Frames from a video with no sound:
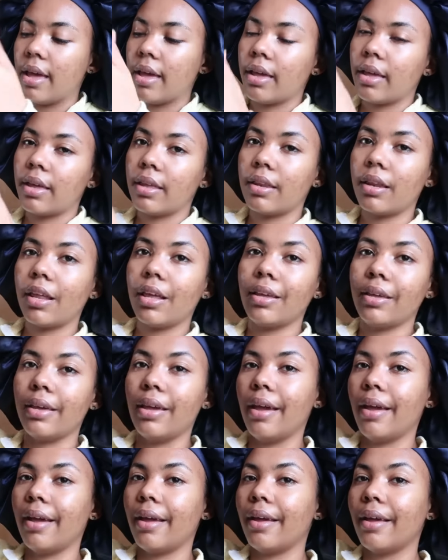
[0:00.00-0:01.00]
And
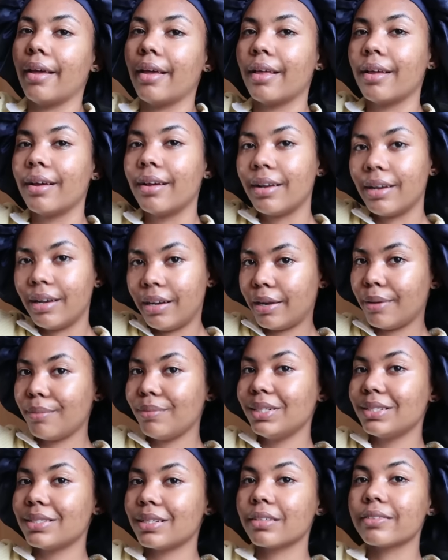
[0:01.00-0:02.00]
yeah,
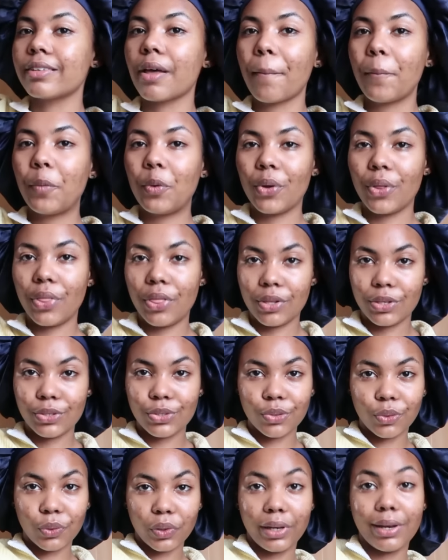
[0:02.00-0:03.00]
let me just put
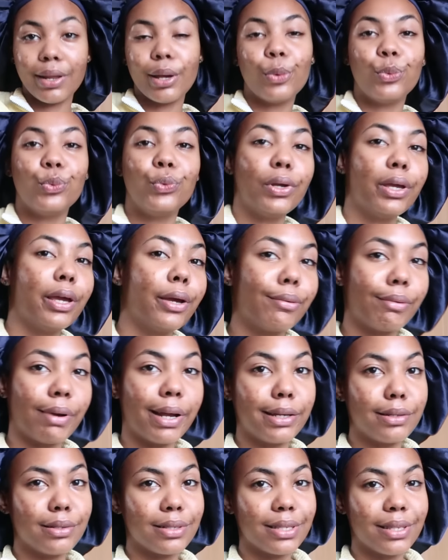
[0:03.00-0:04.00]
this on and we'll get
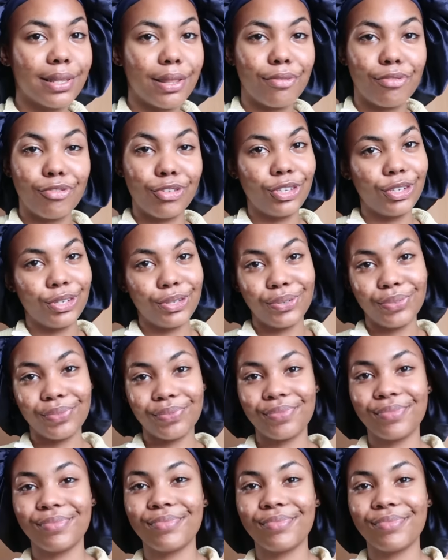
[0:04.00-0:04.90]
right into the video.